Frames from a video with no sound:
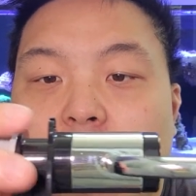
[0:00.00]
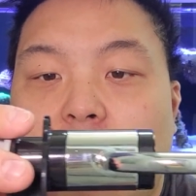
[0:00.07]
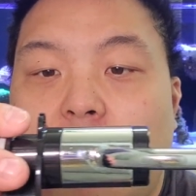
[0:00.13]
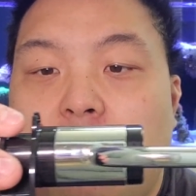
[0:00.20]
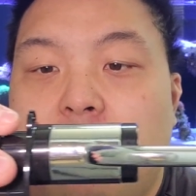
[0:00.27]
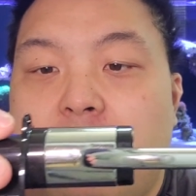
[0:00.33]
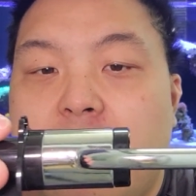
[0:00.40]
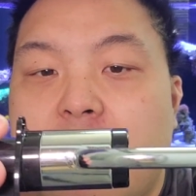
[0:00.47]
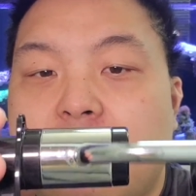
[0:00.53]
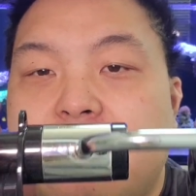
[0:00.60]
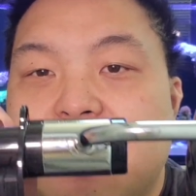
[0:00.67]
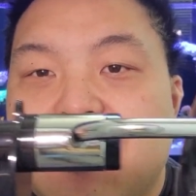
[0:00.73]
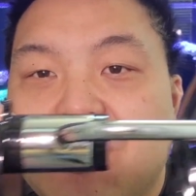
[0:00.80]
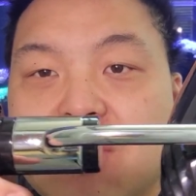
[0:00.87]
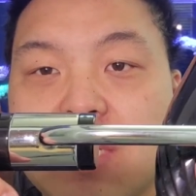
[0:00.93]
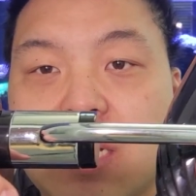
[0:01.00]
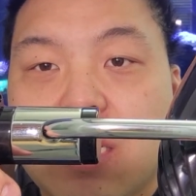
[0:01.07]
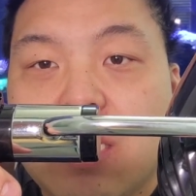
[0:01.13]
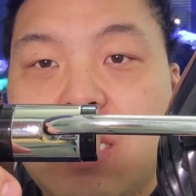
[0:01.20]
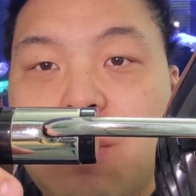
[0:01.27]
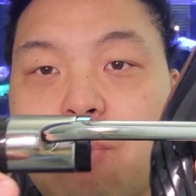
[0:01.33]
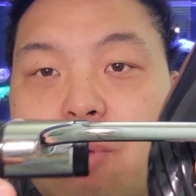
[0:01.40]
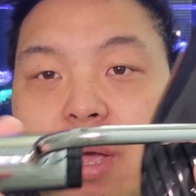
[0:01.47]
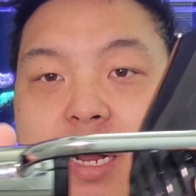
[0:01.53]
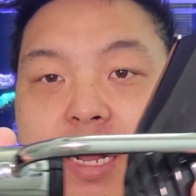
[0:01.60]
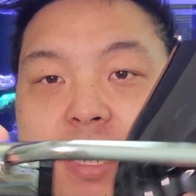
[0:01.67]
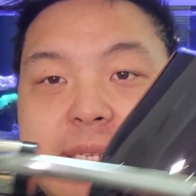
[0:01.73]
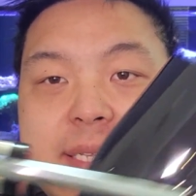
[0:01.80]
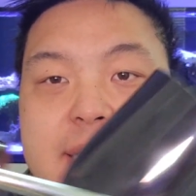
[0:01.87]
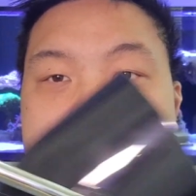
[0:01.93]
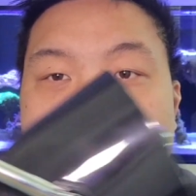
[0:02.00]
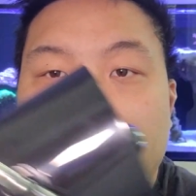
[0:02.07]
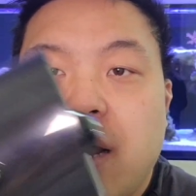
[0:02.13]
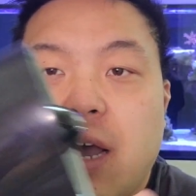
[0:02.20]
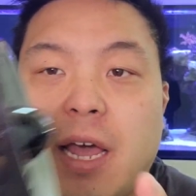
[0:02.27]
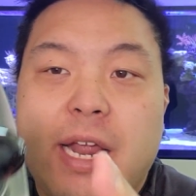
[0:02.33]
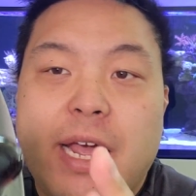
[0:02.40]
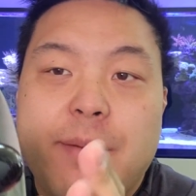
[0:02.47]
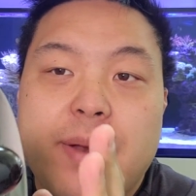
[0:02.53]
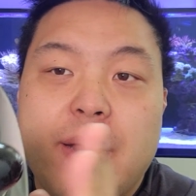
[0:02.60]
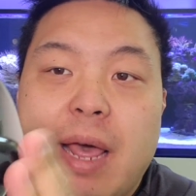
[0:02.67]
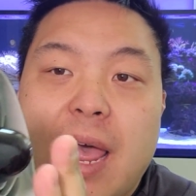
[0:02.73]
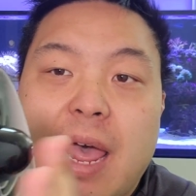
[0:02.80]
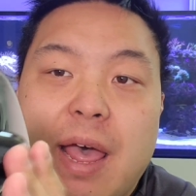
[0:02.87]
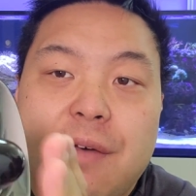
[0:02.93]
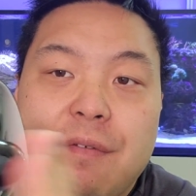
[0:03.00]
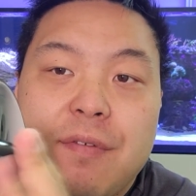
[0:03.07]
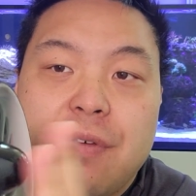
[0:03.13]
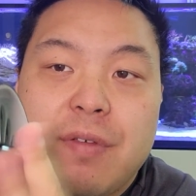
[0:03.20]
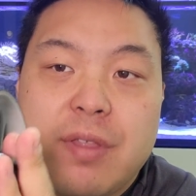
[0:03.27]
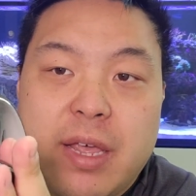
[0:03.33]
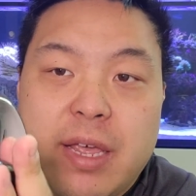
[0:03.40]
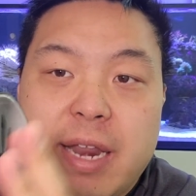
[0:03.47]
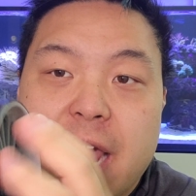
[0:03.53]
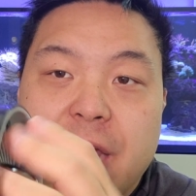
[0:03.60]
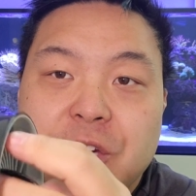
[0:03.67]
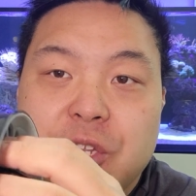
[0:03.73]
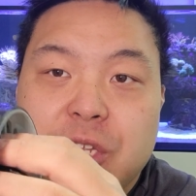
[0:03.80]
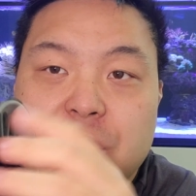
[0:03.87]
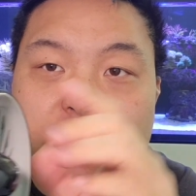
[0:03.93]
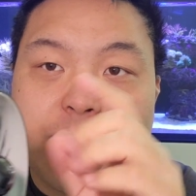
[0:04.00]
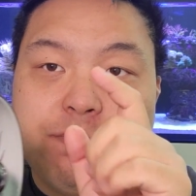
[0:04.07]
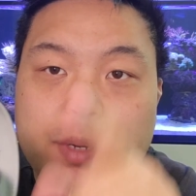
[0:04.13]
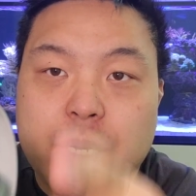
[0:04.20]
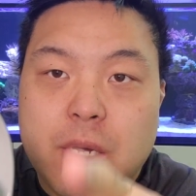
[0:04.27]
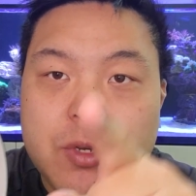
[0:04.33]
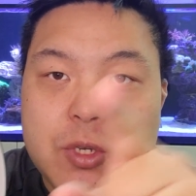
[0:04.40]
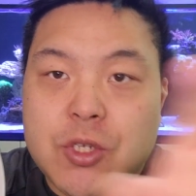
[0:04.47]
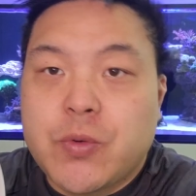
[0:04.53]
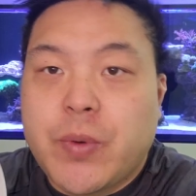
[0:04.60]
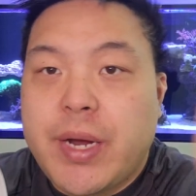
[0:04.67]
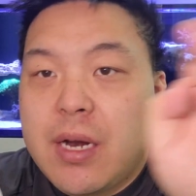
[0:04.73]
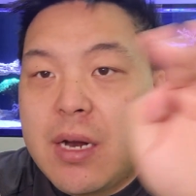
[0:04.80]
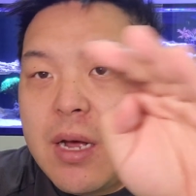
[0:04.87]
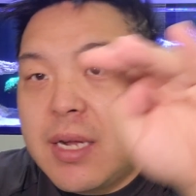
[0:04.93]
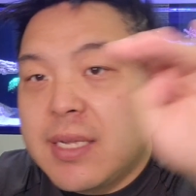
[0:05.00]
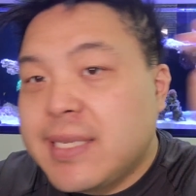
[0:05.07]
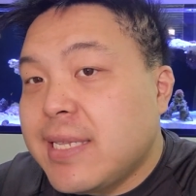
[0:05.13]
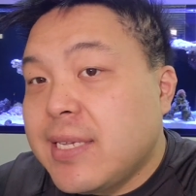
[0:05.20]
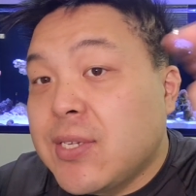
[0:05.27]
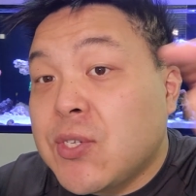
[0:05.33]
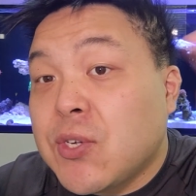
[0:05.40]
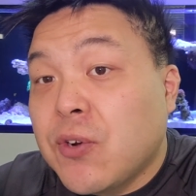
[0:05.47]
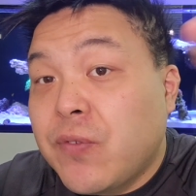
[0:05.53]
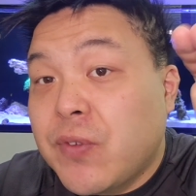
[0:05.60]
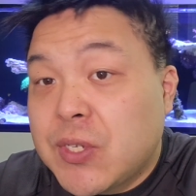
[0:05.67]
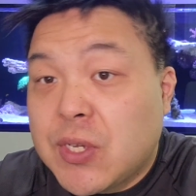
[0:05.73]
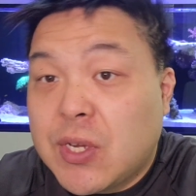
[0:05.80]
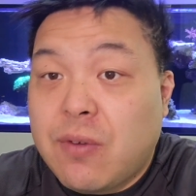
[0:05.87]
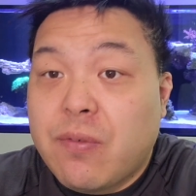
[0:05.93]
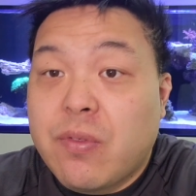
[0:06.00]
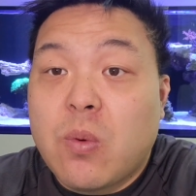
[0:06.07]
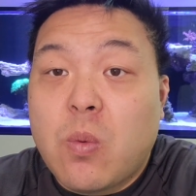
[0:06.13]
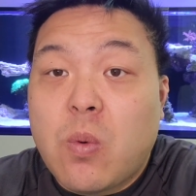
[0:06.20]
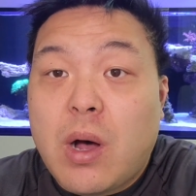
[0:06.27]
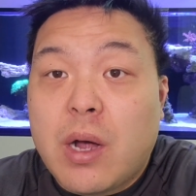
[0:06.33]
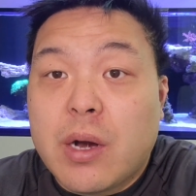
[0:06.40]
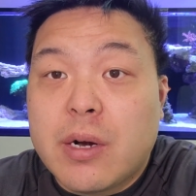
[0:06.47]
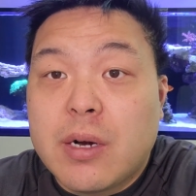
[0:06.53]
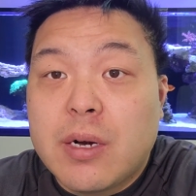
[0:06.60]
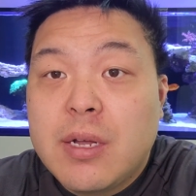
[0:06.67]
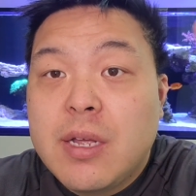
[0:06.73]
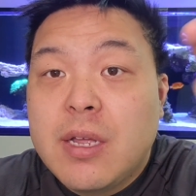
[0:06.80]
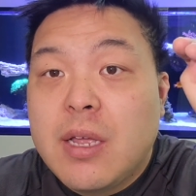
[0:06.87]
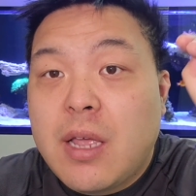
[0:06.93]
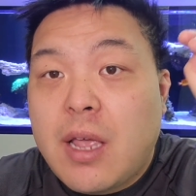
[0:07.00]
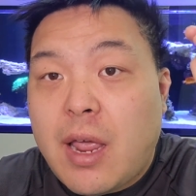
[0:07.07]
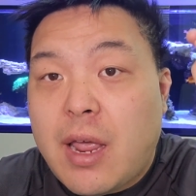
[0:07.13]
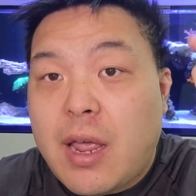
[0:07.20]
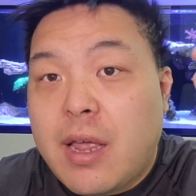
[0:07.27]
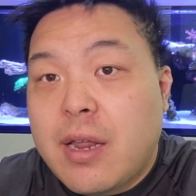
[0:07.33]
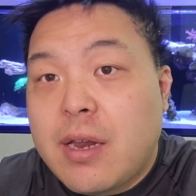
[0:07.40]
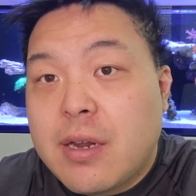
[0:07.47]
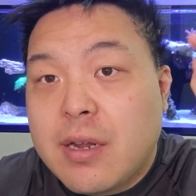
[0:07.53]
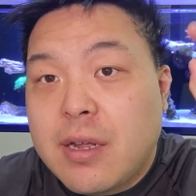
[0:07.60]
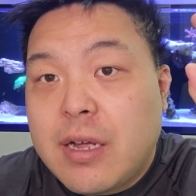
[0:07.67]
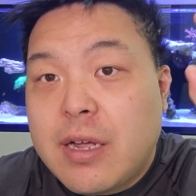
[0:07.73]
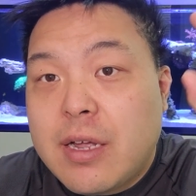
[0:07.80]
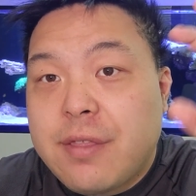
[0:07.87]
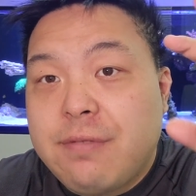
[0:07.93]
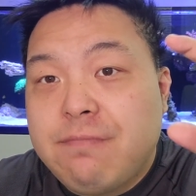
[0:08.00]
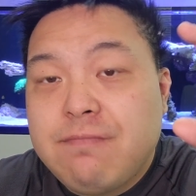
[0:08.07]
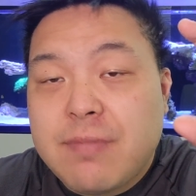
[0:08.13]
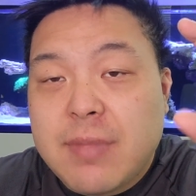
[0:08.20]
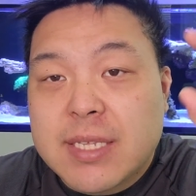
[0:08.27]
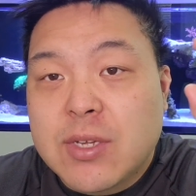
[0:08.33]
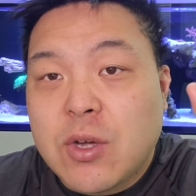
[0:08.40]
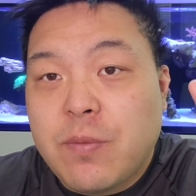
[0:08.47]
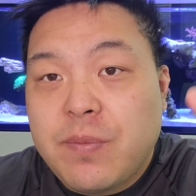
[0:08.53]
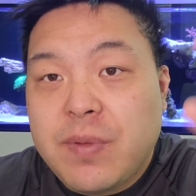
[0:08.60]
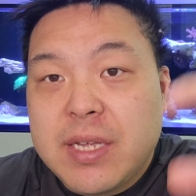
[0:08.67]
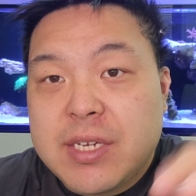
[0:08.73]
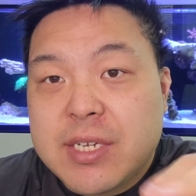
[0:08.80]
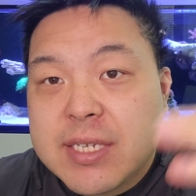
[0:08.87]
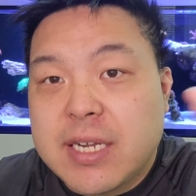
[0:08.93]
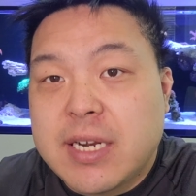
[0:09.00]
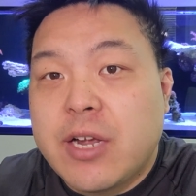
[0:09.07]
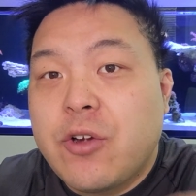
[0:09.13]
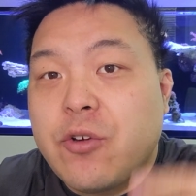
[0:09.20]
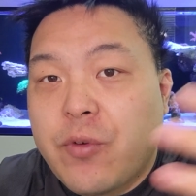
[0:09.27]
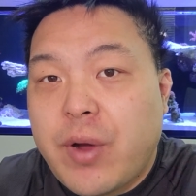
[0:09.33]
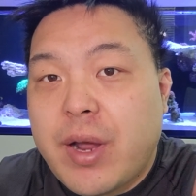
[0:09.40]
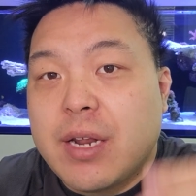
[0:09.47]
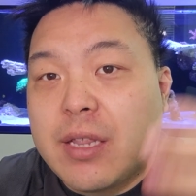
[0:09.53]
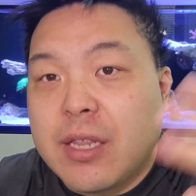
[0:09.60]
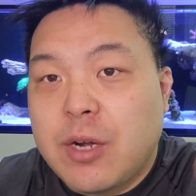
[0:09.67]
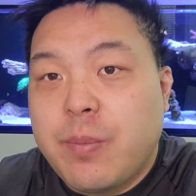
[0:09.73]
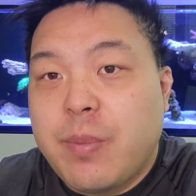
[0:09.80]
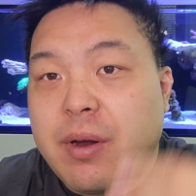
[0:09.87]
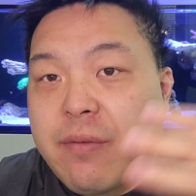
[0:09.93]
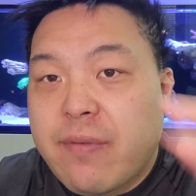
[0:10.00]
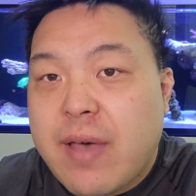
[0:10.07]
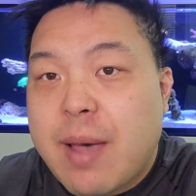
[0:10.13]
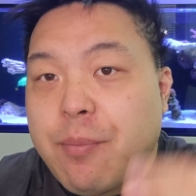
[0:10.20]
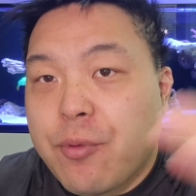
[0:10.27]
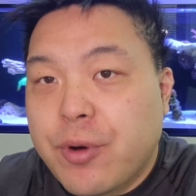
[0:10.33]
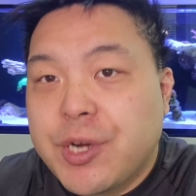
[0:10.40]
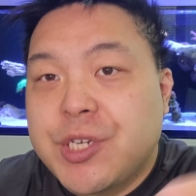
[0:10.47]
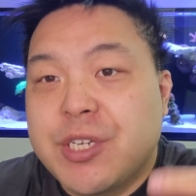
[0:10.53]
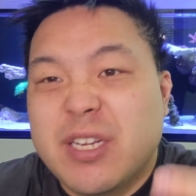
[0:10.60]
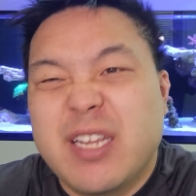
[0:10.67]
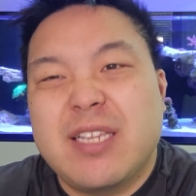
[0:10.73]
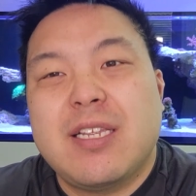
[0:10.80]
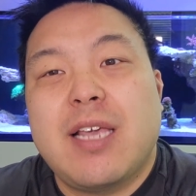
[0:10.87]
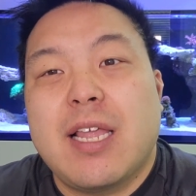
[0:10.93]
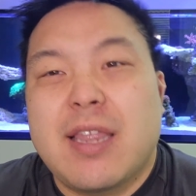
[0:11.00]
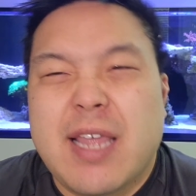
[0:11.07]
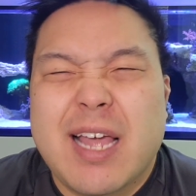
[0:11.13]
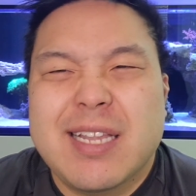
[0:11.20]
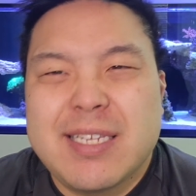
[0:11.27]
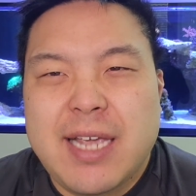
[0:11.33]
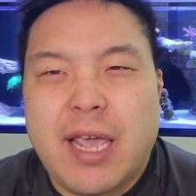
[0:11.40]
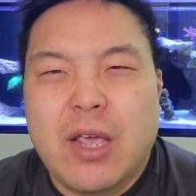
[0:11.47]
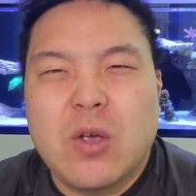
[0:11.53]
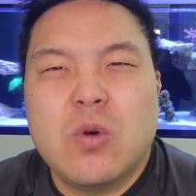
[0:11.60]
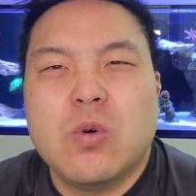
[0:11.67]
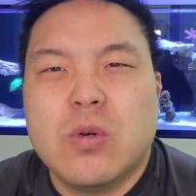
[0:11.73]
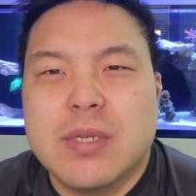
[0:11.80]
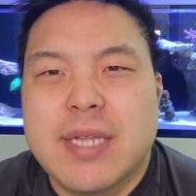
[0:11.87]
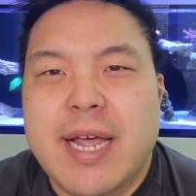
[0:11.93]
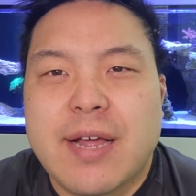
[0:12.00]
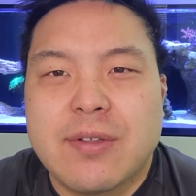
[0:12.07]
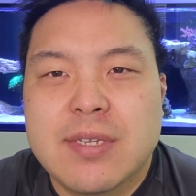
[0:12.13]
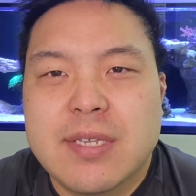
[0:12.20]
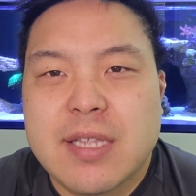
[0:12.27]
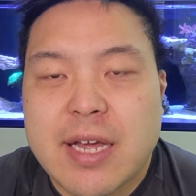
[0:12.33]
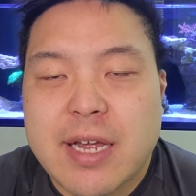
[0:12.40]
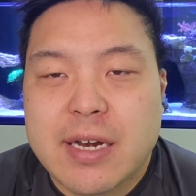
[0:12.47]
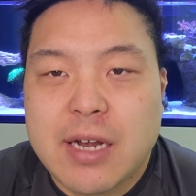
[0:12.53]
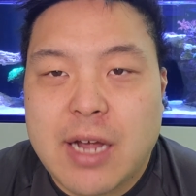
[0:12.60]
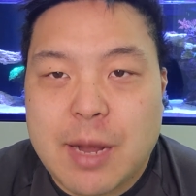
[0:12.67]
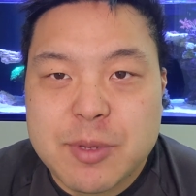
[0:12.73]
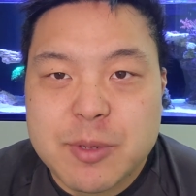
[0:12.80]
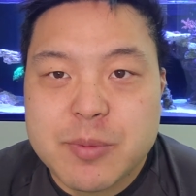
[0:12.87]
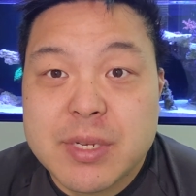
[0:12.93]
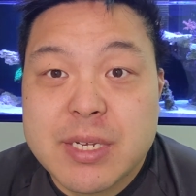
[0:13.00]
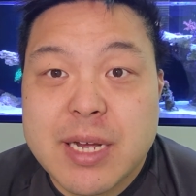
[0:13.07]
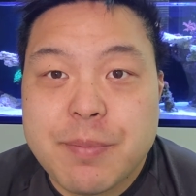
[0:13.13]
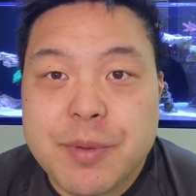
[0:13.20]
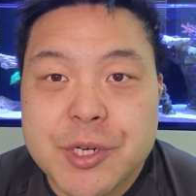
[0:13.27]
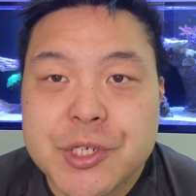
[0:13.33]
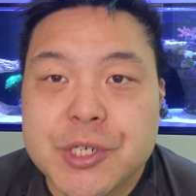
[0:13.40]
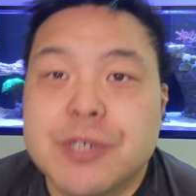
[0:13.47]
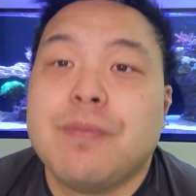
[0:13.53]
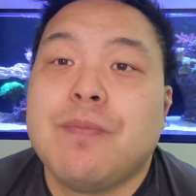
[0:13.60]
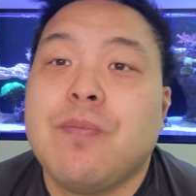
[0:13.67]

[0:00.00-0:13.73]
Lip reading: And then that's just going to clip right onto there, and I'm going to have it actually just blow straight onto the surface of the water. And that's hopefully just going to create a little bit of evaporation and get that tank cooled down to that optimal temperature.